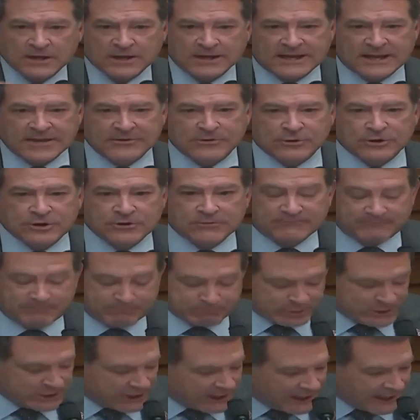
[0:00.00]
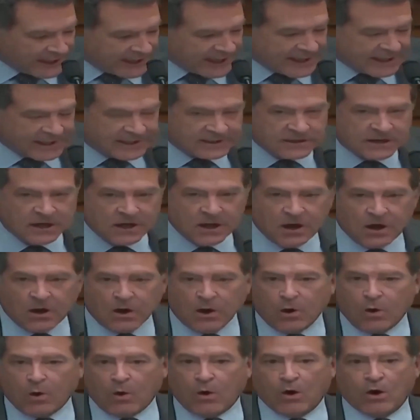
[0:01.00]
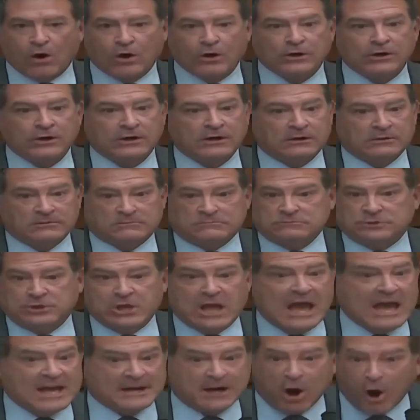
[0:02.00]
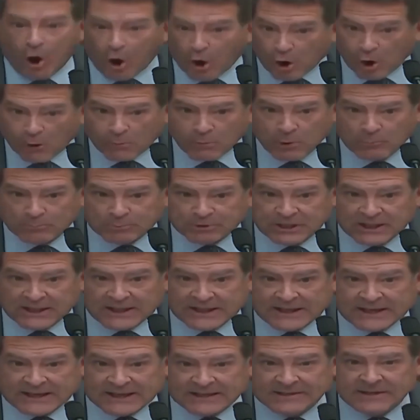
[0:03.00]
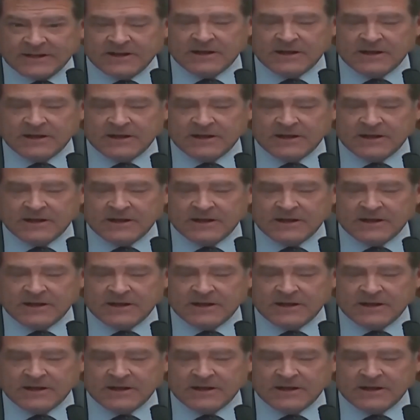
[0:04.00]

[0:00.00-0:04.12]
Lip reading: either to plan or you had a horrible plan.